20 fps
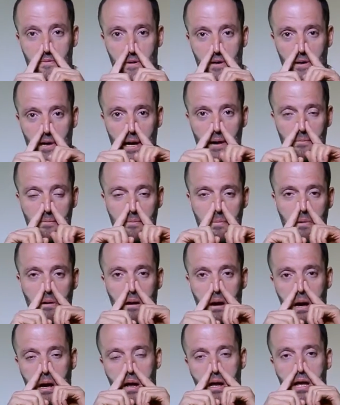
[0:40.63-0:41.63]
Okay,
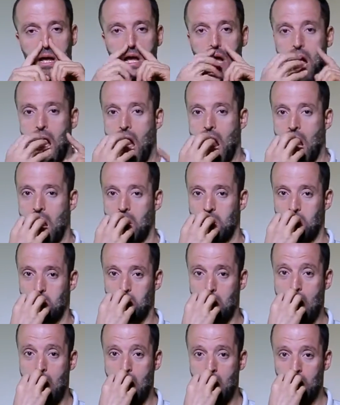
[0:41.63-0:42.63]
and in your
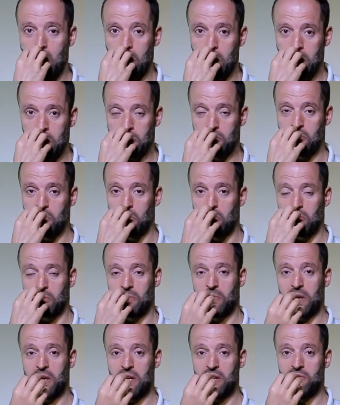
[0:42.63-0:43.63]
mouth, even more
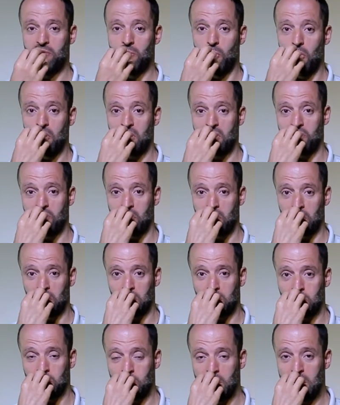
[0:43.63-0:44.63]
to make it even more difficult
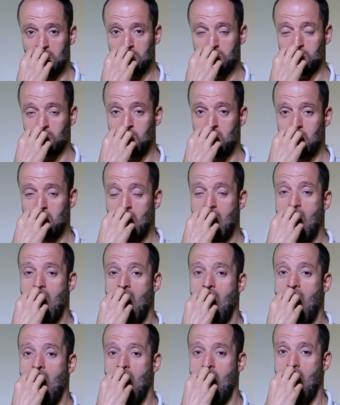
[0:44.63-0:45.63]
to speak, and so.
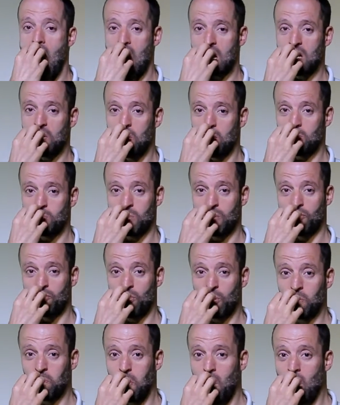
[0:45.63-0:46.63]
And someone put a
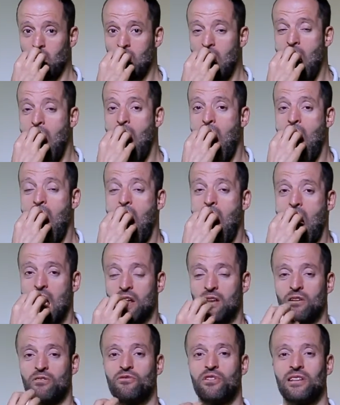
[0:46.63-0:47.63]
football.
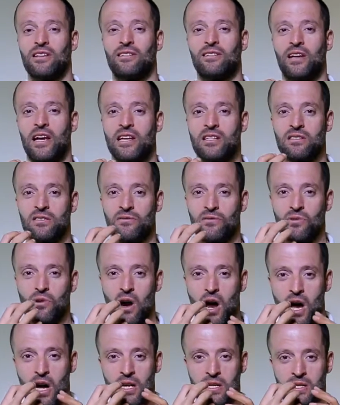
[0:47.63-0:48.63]
You feel the taste of
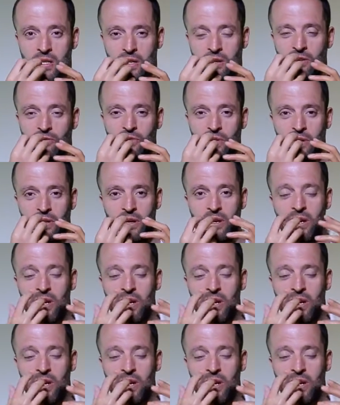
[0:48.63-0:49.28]
grass, and you feel